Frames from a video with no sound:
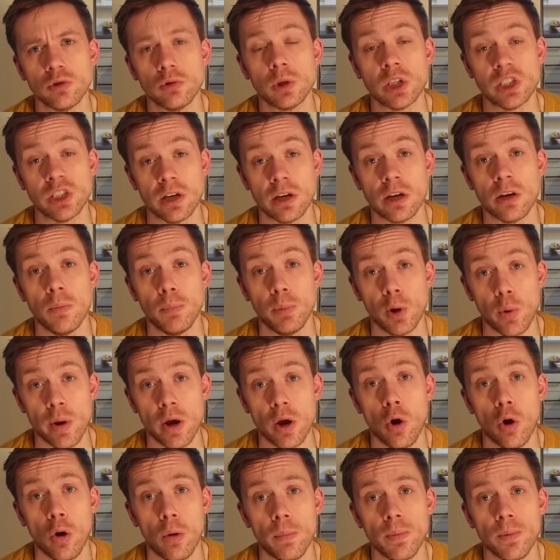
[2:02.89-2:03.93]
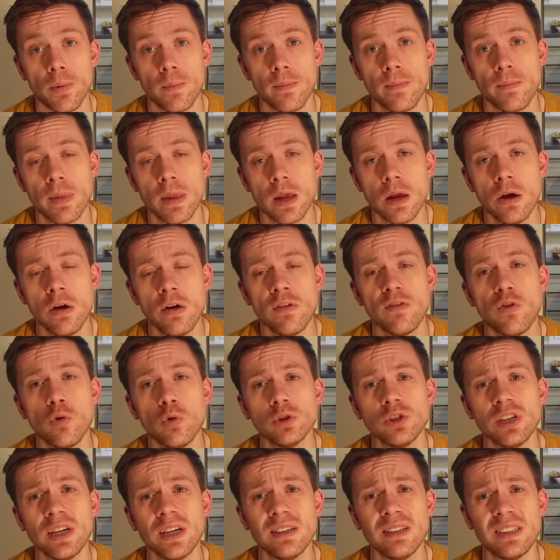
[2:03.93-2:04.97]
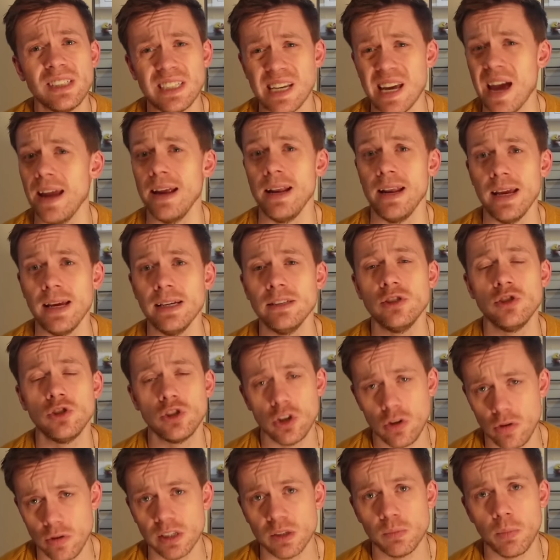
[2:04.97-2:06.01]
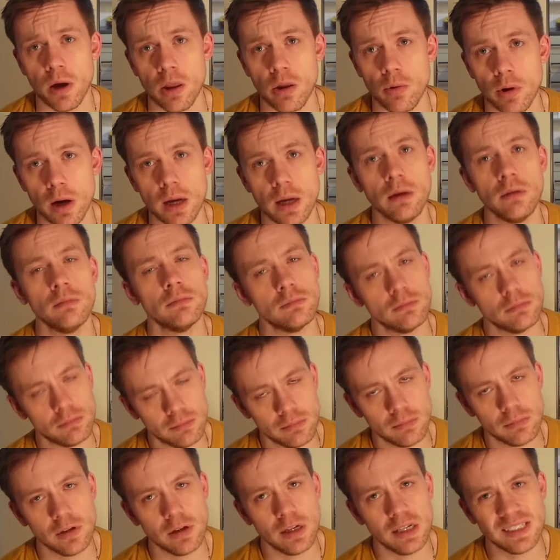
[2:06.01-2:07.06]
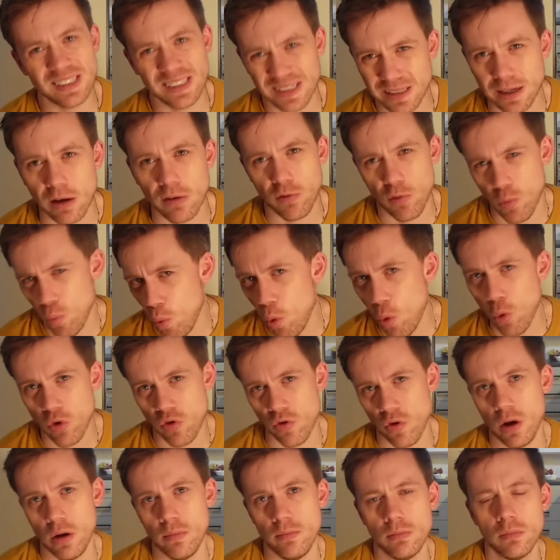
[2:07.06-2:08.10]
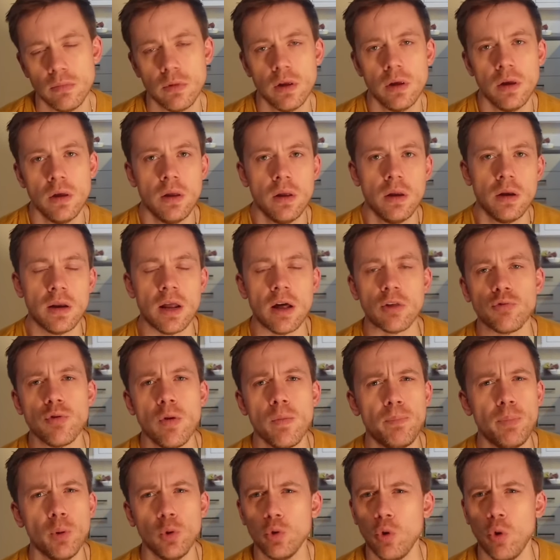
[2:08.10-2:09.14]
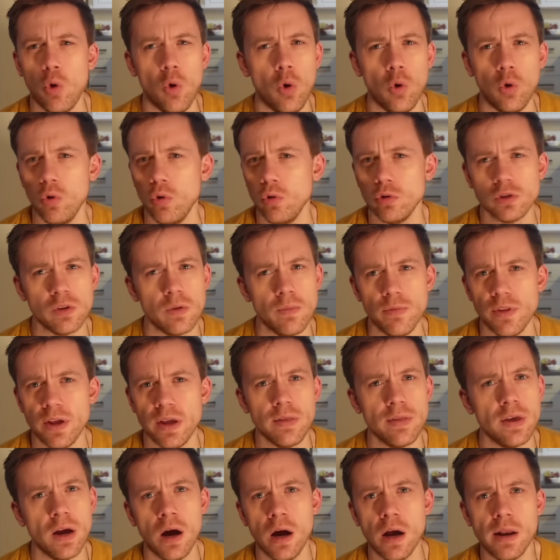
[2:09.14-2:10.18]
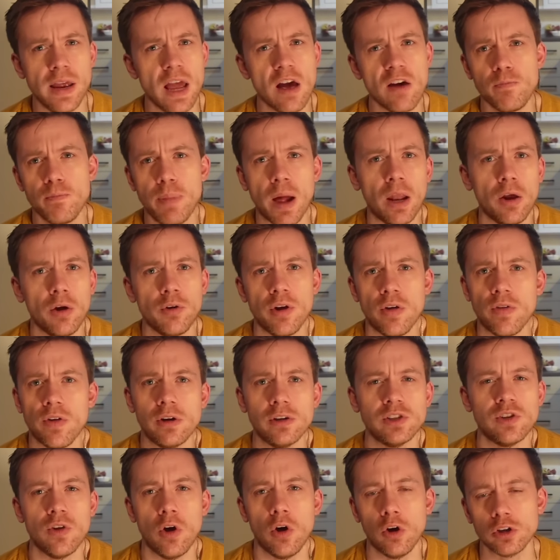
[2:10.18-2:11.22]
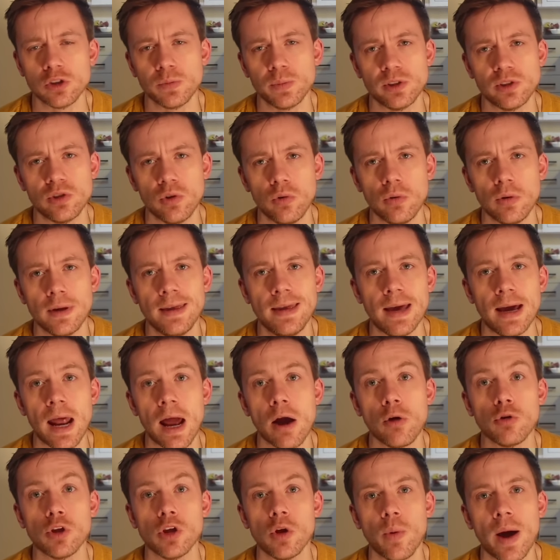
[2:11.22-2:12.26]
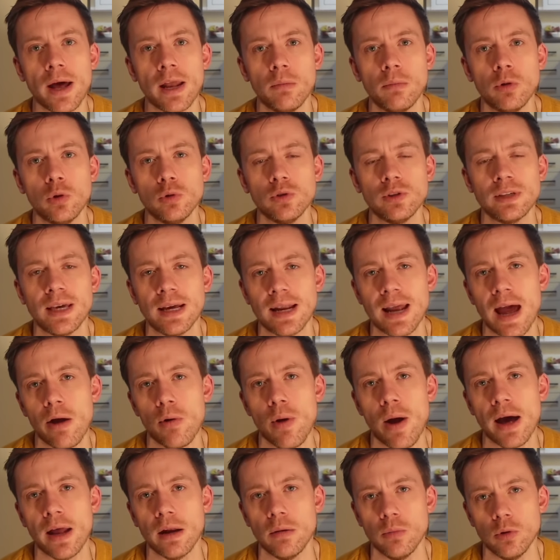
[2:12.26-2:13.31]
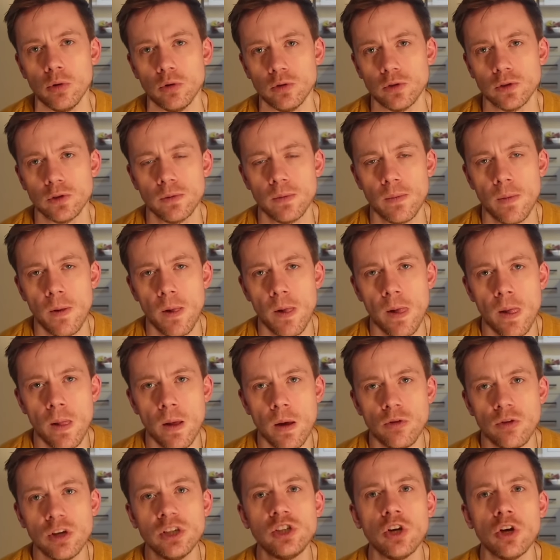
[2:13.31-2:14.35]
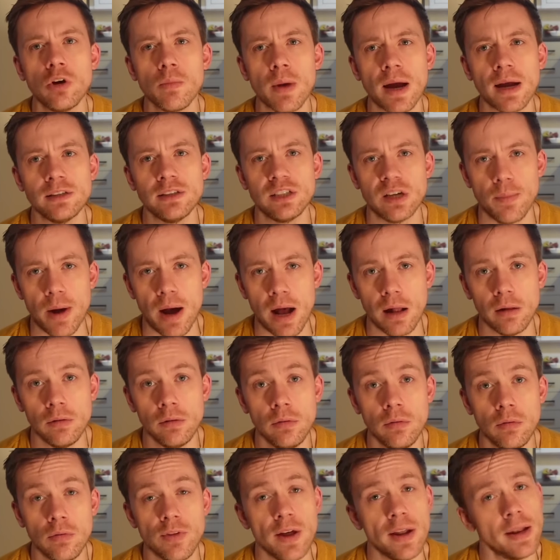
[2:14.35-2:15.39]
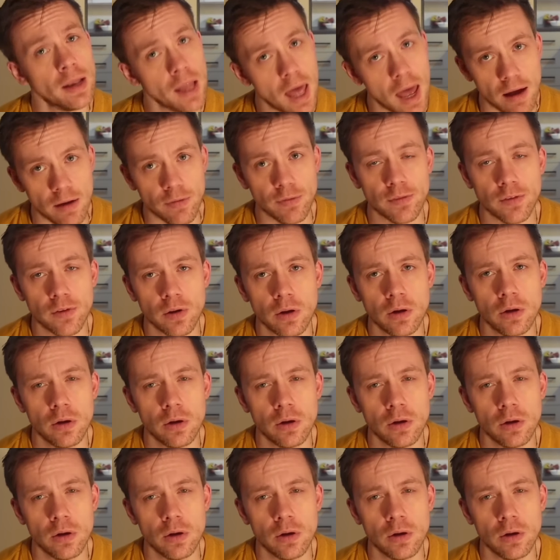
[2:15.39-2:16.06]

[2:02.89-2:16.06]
because they're going to blow it up. Forcing a detainee to do this, by the way, is itself a war crime. Now, through a bullhorn or something, the IDF bellowed at those in the hospital, get out, you animals, get out, animals. This young man, Jamal, then left.